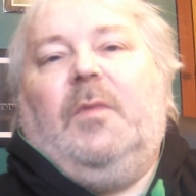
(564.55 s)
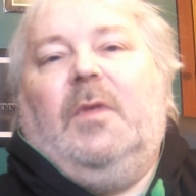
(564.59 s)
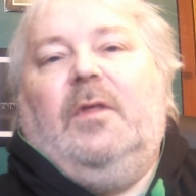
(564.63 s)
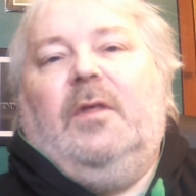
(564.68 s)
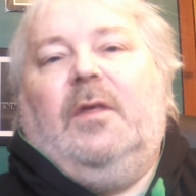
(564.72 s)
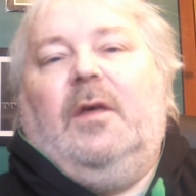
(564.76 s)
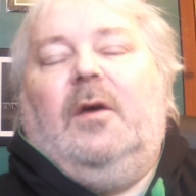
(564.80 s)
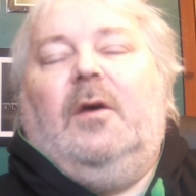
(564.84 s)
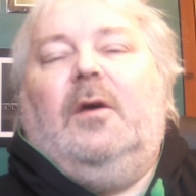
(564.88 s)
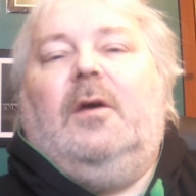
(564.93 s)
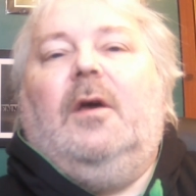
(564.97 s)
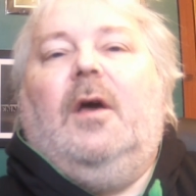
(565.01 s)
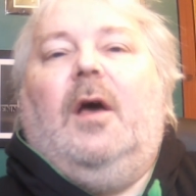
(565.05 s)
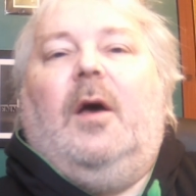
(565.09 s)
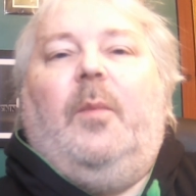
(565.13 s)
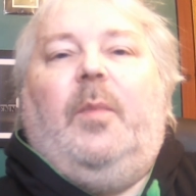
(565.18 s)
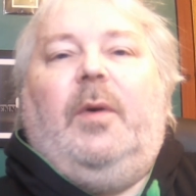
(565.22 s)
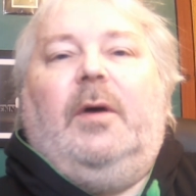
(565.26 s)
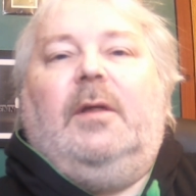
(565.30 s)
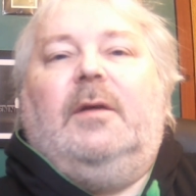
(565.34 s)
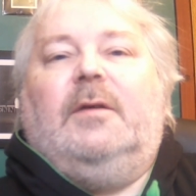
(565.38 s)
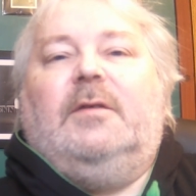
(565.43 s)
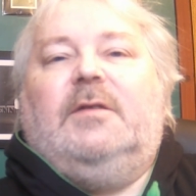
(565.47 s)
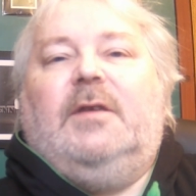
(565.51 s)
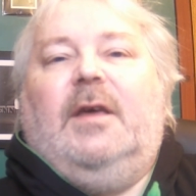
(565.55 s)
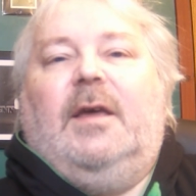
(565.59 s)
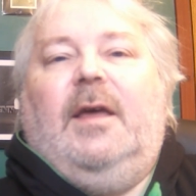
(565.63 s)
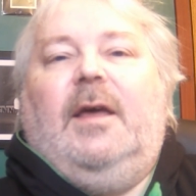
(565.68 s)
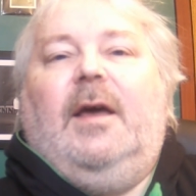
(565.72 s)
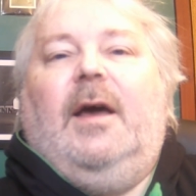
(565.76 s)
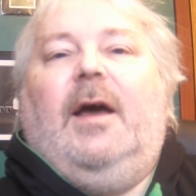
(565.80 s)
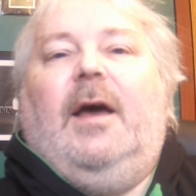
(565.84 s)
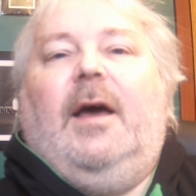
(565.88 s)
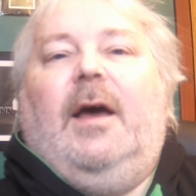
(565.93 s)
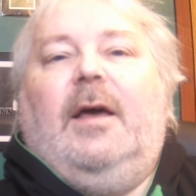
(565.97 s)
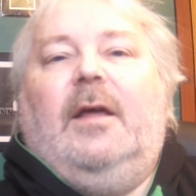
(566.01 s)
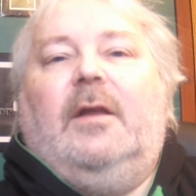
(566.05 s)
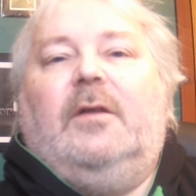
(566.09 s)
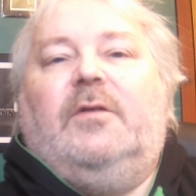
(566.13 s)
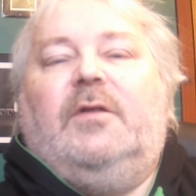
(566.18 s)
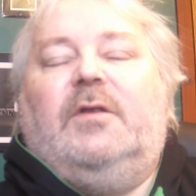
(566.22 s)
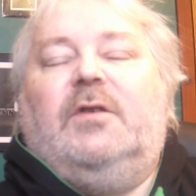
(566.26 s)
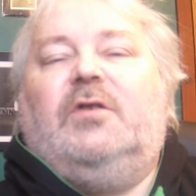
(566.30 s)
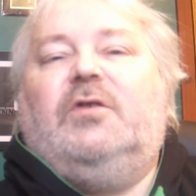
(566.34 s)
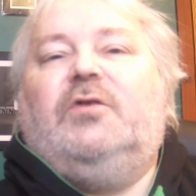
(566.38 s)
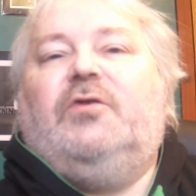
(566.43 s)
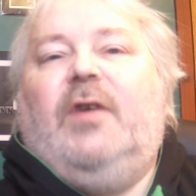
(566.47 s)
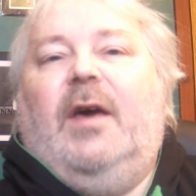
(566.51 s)
the ability and
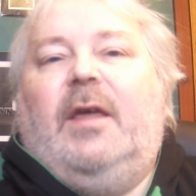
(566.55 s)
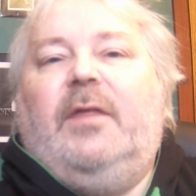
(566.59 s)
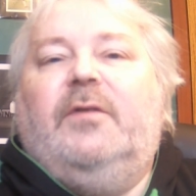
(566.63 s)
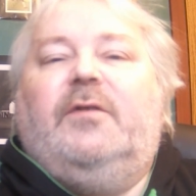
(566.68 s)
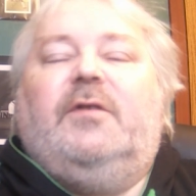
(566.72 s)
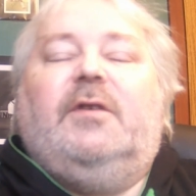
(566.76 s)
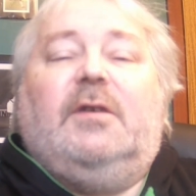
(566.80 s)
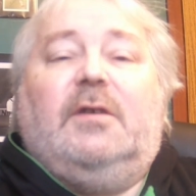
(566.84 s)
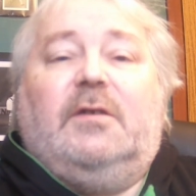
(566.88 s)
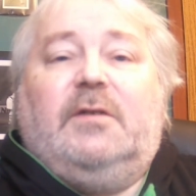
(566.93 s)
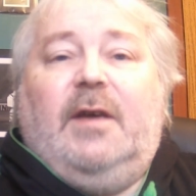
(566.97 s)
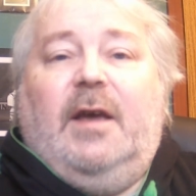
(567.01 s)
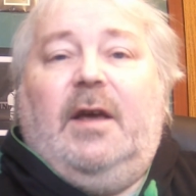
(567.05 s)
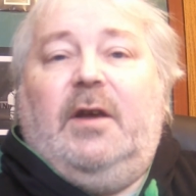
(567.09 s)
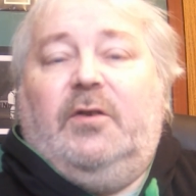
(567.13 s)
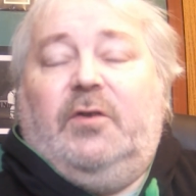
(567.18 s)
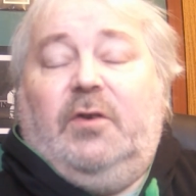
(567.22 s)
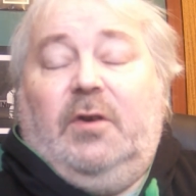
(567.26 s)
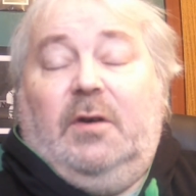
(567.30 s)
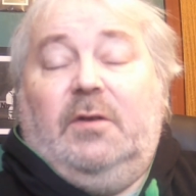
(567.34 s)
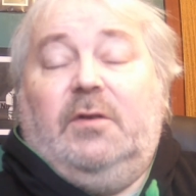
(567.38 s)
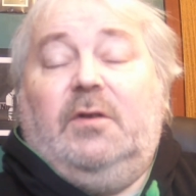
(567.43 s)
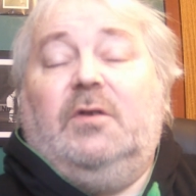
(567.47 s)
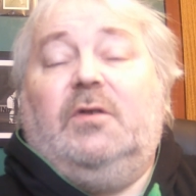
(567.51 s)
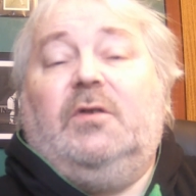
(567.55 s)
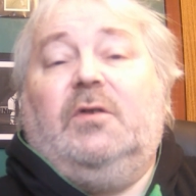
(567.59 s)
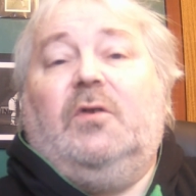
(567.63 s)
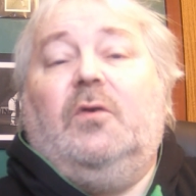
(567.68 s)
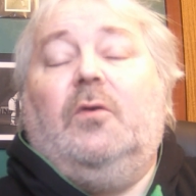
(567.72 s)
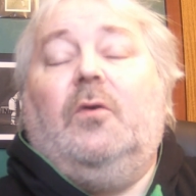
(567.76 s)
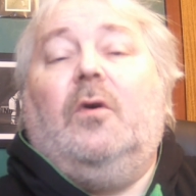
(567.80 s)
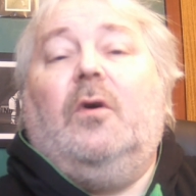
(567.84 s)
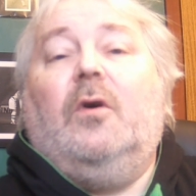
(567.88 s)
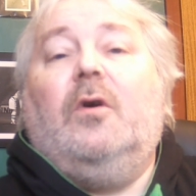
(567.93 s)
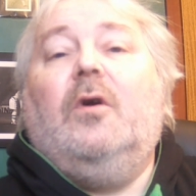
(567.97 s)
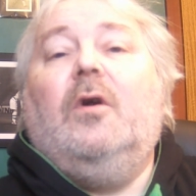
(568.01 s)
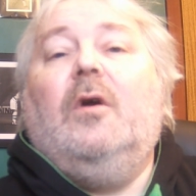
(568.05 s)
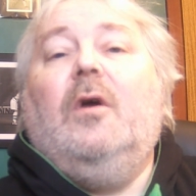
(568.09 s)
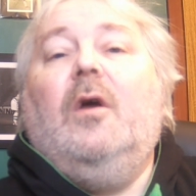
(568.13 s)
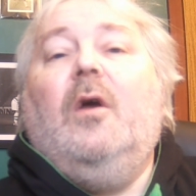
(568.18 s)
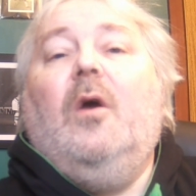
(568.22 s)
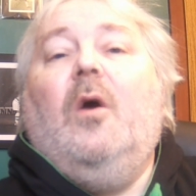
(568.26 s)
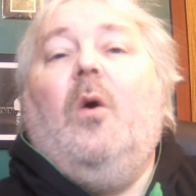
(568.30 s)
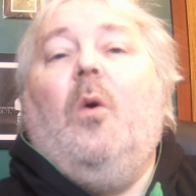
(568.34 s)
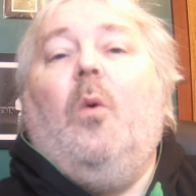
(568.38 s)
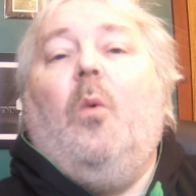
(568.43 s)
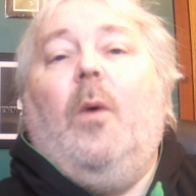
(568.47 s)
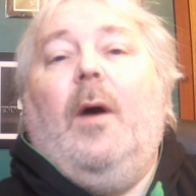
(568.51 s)
the strengths, etc., to score
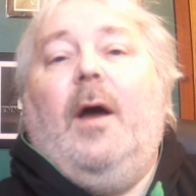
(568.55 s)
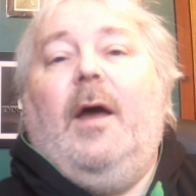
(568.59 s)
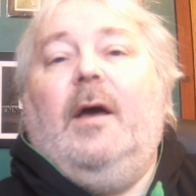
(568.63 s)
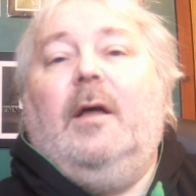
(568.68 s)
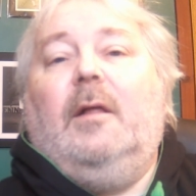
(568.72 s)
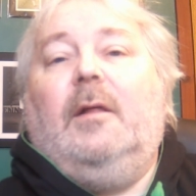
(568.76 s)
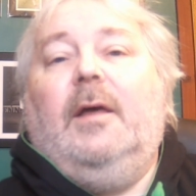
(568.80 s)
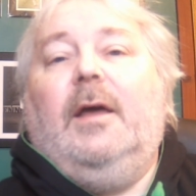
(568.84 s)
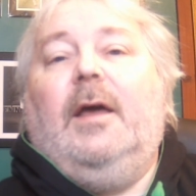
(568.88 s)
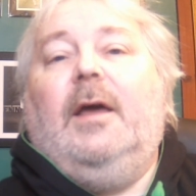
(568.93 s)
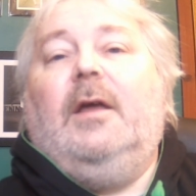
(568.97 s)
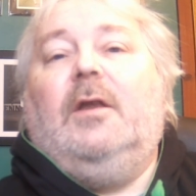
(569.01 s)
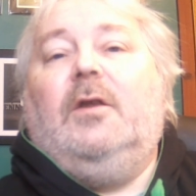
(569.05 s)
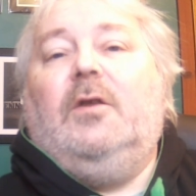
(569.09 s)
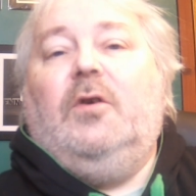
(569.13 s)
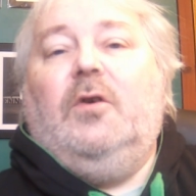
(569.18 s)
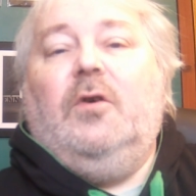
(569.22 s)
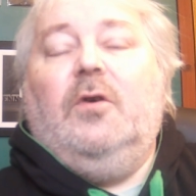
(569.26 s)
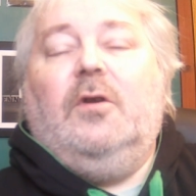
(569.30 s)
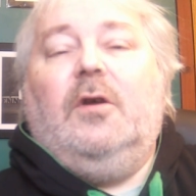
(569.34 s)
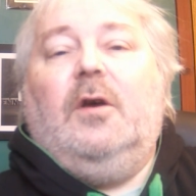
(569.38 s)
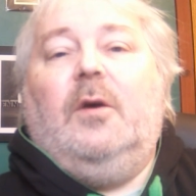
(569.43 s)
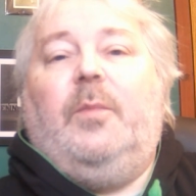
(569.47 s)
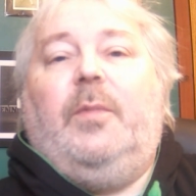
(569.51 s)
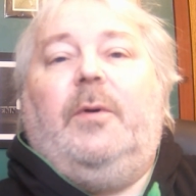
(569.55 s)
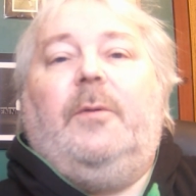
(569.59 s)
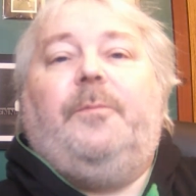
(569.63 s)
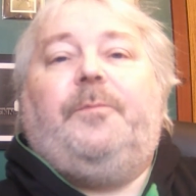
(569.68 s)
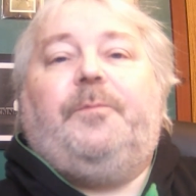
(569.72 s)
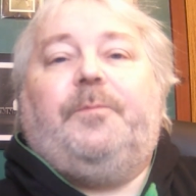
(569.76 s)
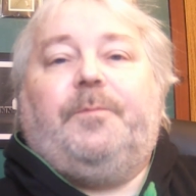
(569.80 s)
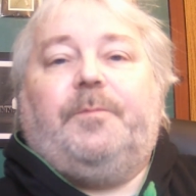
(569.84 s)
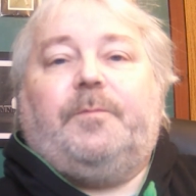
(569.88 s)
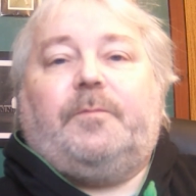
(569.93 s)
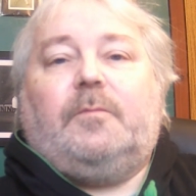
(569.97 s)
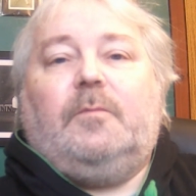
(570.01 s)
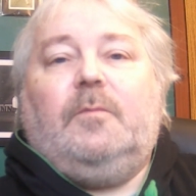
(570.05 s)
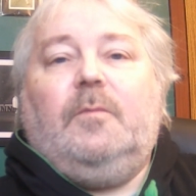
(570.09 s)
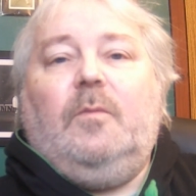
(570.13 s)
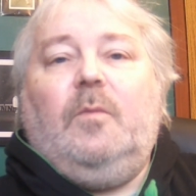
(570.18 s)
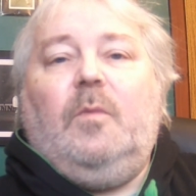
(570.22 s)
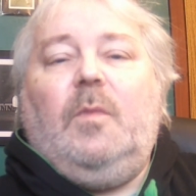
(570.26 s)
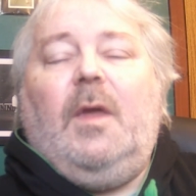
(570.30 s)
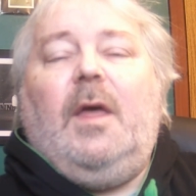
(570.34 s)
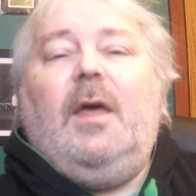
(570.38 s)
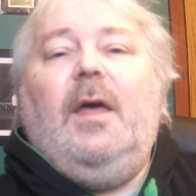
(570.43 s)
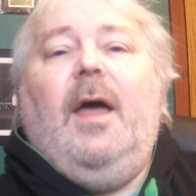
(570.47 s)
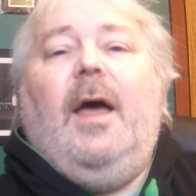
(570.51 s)
well in Europe
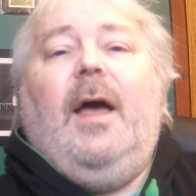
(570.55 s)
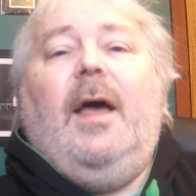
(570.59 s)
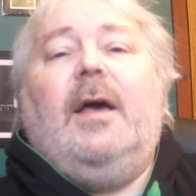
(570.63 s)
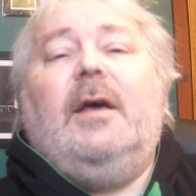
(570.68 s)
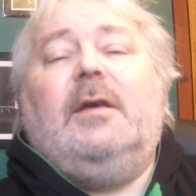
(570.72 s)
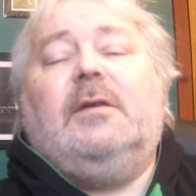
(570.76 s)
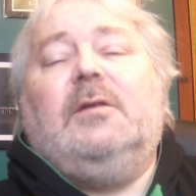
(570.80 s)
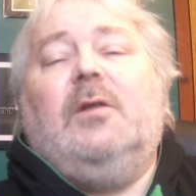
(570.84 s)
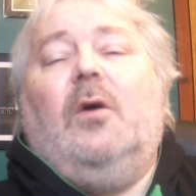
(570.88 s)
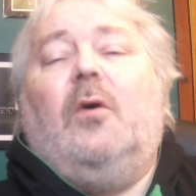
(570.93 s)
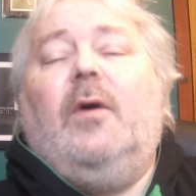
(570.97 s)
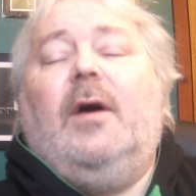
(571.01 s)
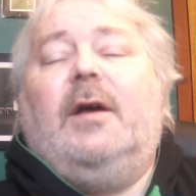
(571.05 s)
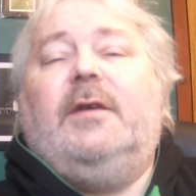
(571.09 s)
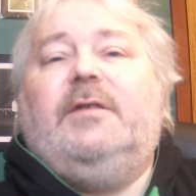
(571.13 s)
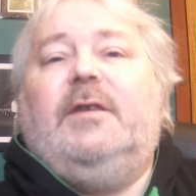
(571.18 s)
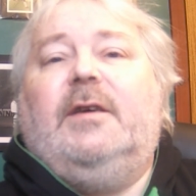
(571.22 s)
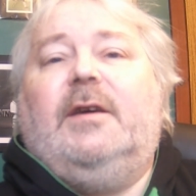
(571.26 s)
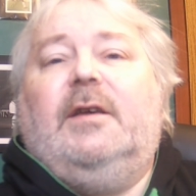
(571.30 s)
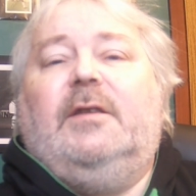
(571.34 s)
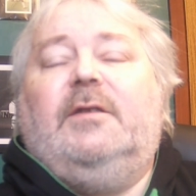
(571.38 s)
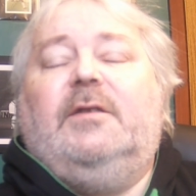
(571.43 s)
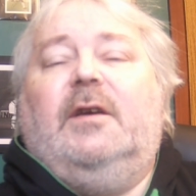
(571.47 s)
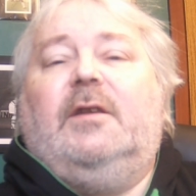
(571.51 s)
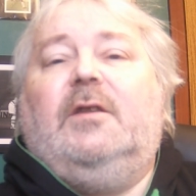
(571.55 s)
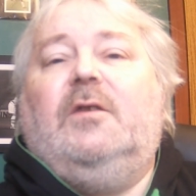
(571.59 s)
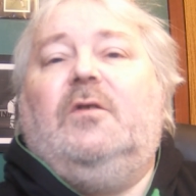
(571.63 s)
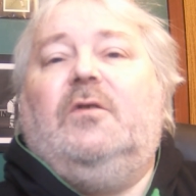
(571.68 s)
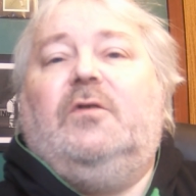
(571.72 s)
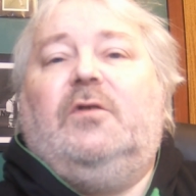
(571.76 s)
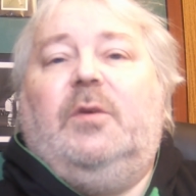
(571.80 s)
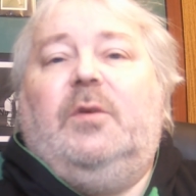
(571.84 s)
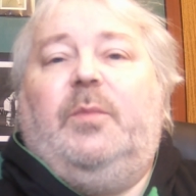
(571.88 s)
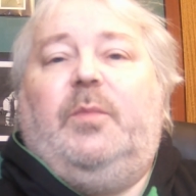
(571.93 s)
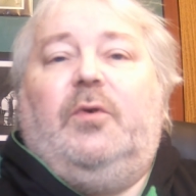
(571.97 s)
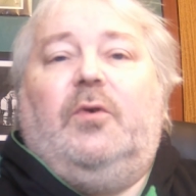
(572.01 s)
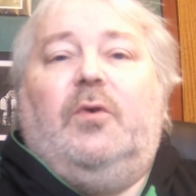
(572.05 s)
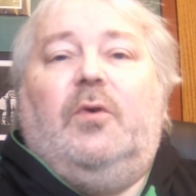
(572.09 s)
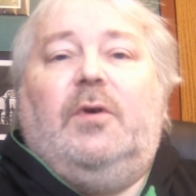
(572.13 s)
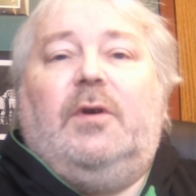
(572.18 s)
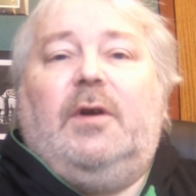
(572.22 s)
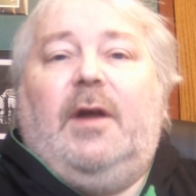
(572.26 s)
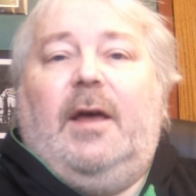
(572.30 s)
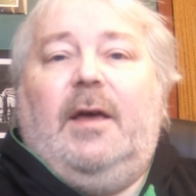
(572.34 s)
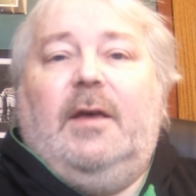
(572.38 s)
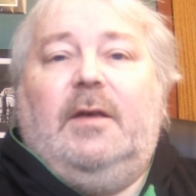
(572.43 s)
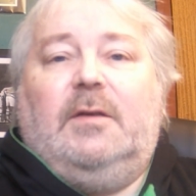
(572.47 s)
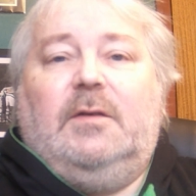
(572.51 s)
as long as he continues to
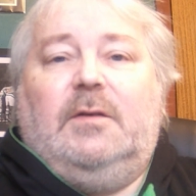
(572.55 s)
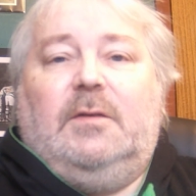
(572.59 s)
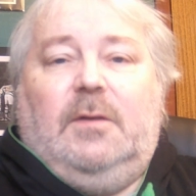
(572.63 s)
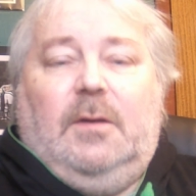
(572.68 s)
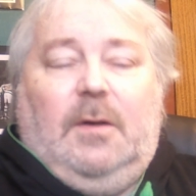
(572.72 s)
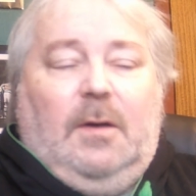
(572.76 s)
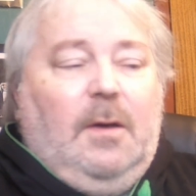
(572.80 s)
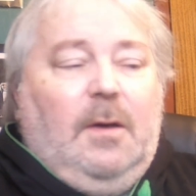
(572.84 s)
progress.